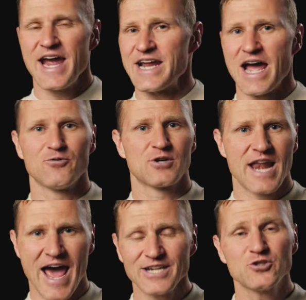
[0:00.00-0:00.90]
and I would
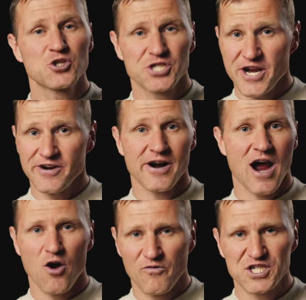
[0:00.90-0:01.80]
like to share
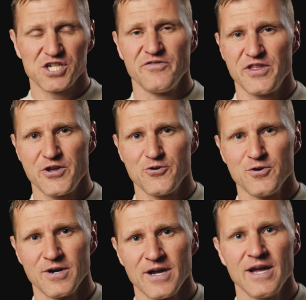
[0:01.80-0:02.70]
our vision with you
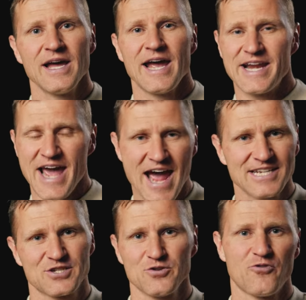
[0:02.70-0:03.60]
and
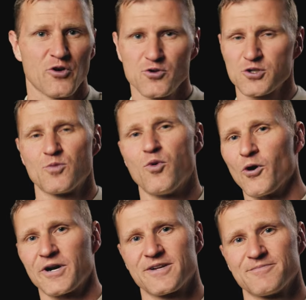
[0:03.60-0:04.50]
ask you for your support.